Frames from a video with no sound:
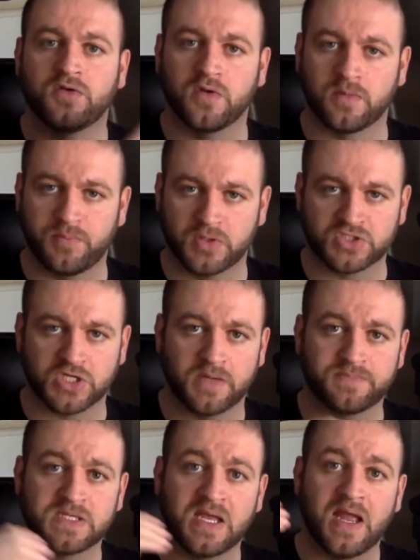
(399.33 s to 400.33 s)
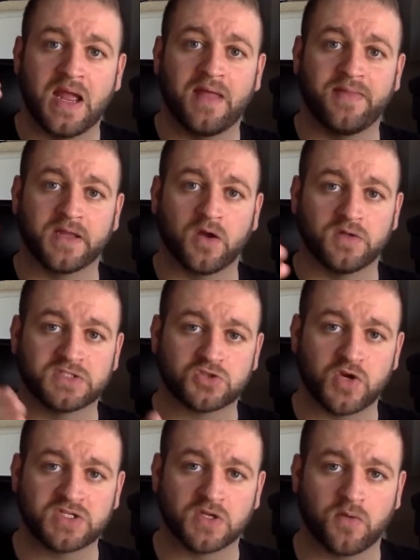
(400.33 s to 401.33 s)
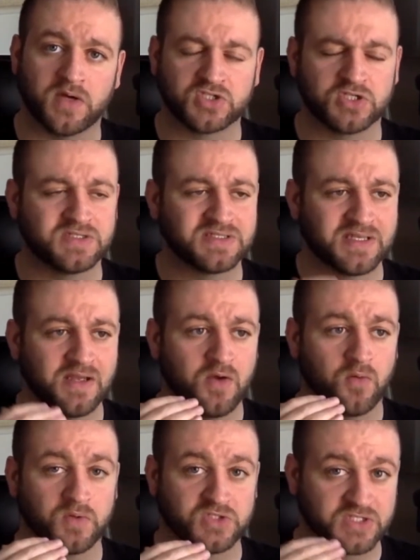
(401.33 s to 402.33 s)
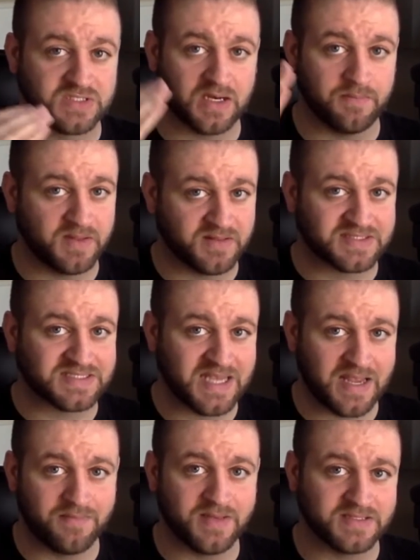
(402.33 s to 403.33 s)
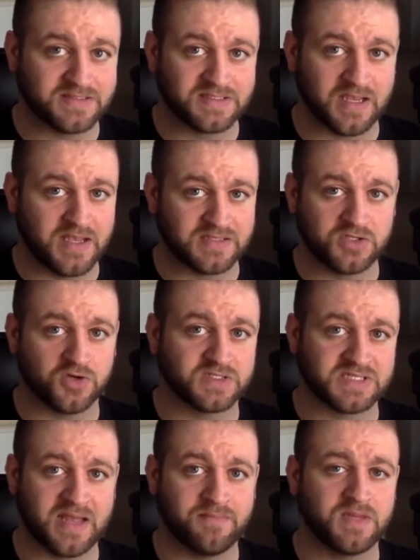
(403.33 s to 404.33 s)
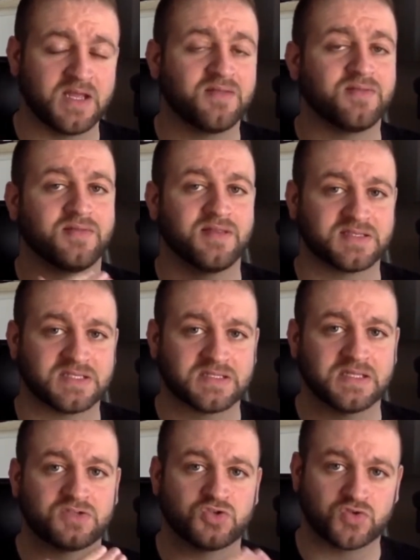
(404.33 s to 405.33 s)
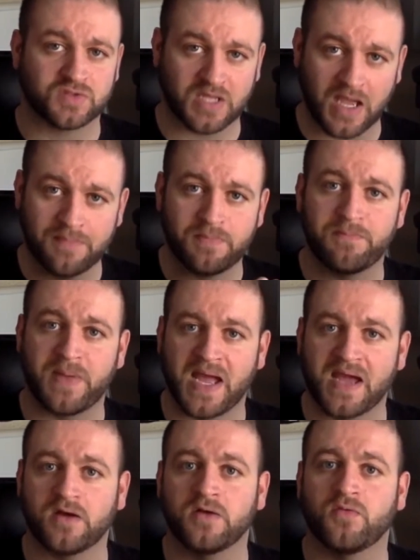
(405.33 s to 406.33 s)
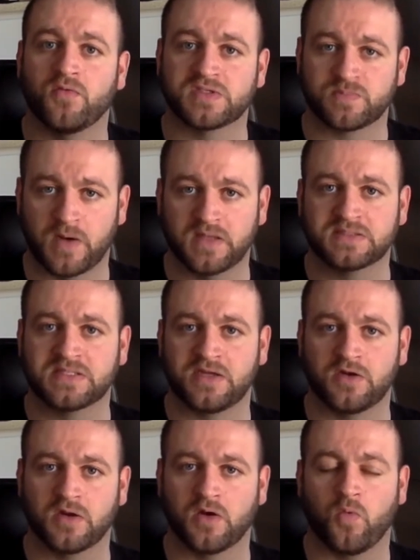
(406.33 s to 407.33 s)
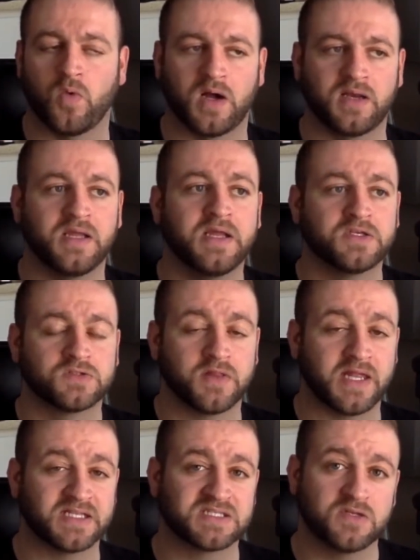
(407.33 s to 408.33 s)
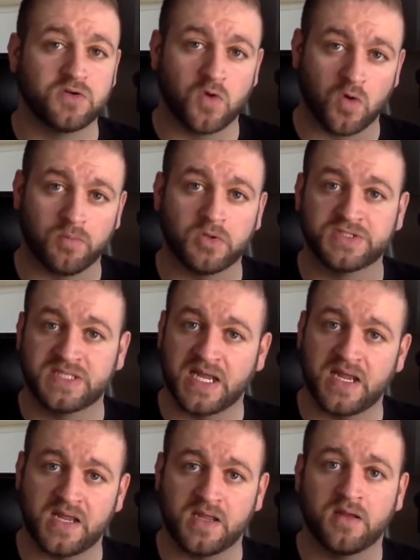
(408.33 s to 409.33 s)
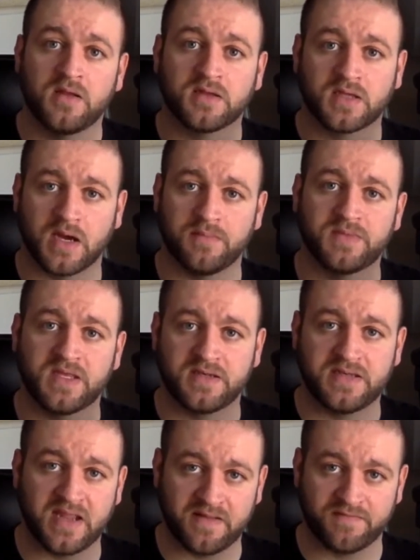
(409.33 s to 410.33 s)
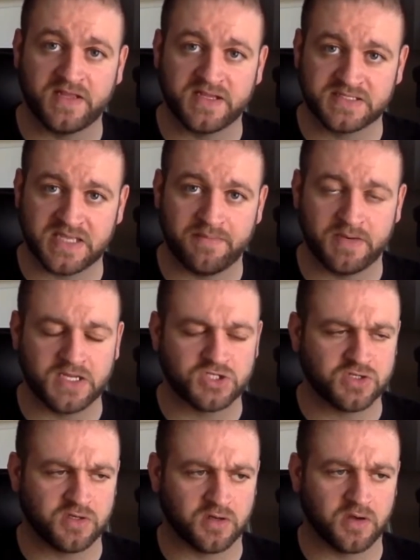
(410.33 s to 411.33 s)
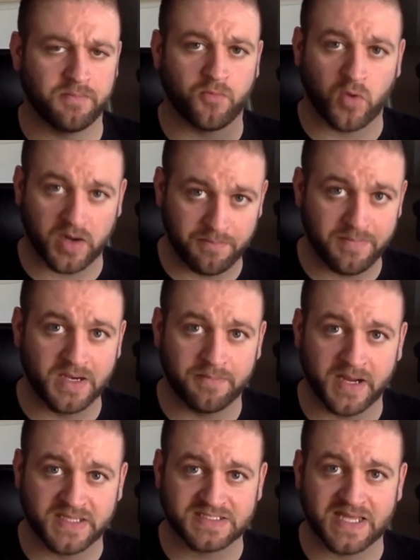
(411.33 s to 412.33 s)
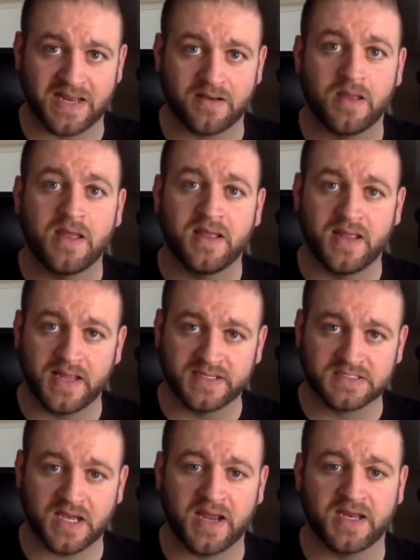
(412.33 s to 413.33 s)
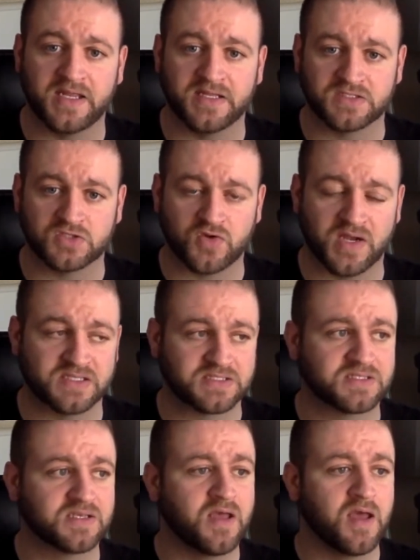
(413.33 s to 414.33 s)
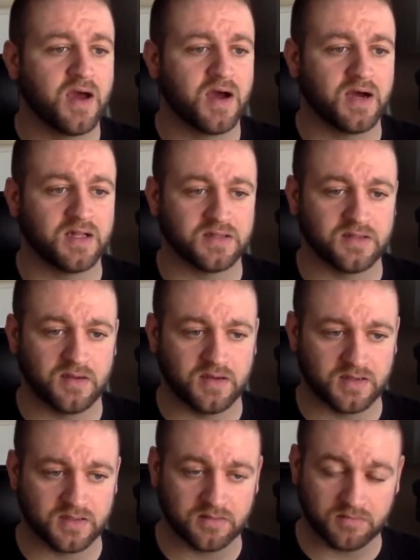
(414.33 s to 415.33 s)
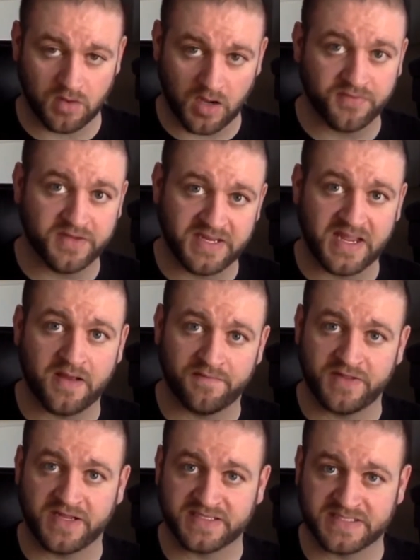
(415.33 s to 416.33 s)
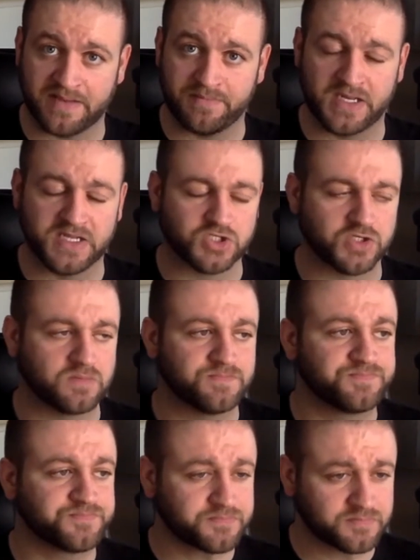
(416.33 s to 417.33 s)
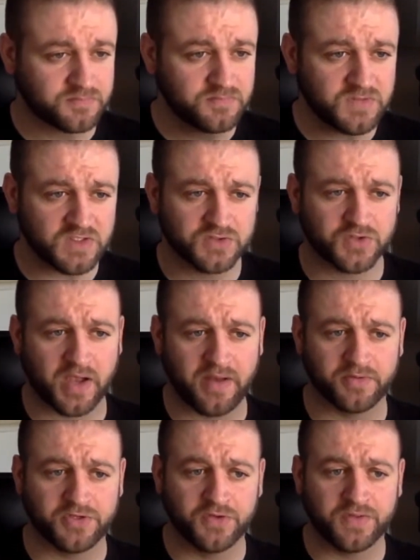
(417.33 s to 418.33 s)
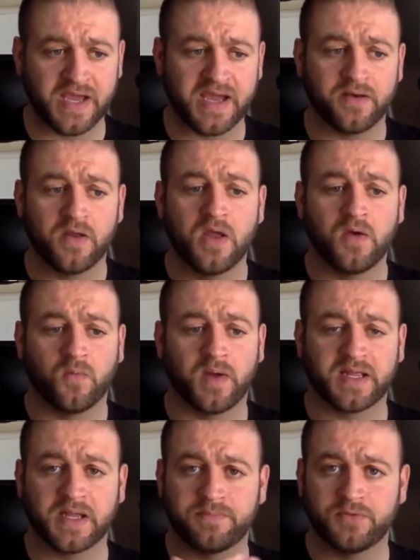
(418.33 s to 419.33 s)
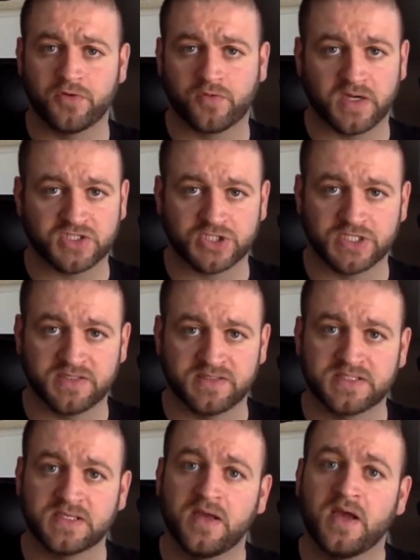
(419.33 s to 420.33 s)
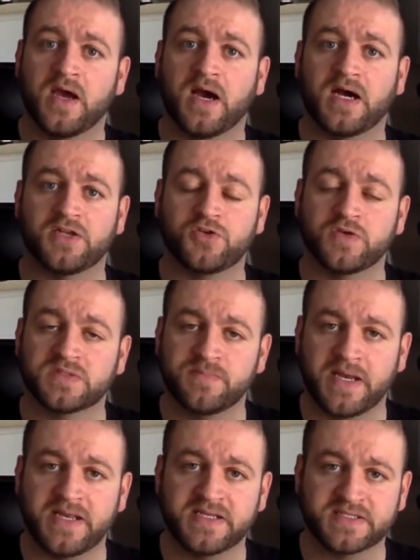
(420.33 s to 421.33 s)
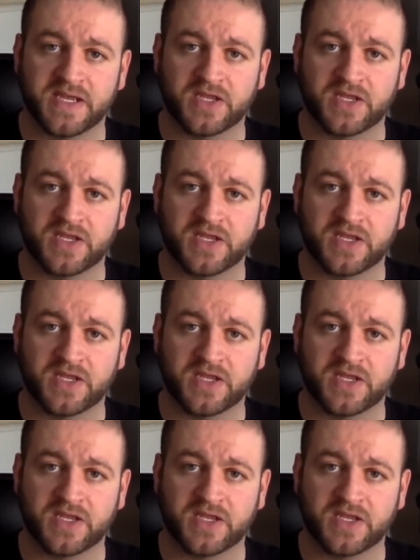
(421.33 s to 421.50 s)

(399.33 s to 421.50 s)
doing push-ups, and then going straight to questions, which is gonna be the same as your exam date. This is the type of pattern response that you're gonna want, so that it's a normal day come the day of the examination. You're gonna want to minimize that anxiety and stress on the day of the examination. So I would do that, wake up, do questions, do as many as I